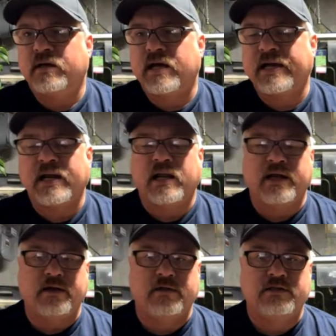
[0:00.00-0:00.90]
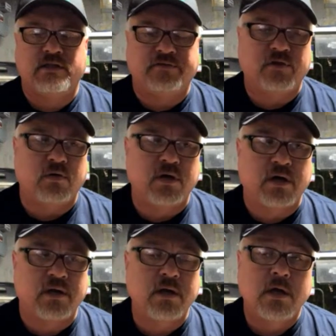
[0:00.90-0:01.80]
I got a lot of other stuff going
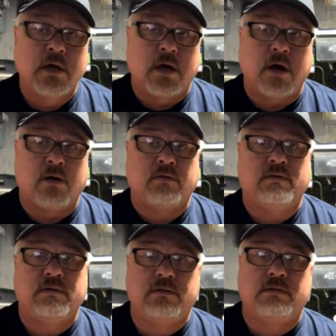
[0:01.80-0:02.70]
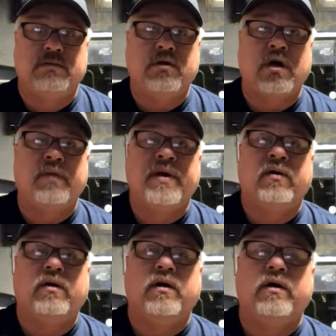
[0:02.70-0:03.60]
on. Oh, talking
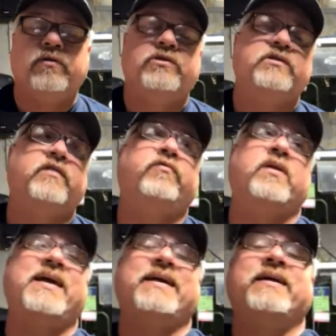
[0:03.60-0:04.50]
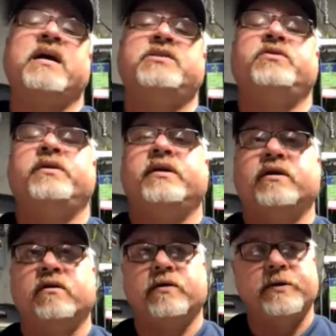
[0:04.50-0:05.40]
about other stuff while I got you
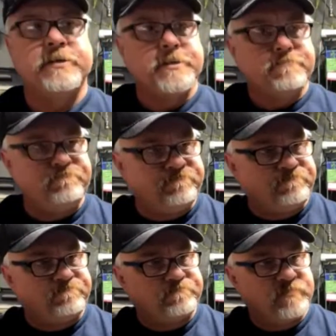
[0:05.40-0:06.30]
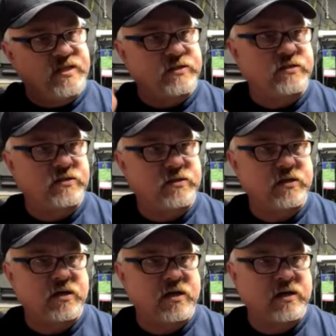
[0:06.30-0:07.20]
here. This
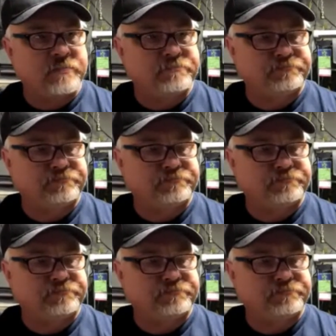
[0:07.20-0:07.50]
I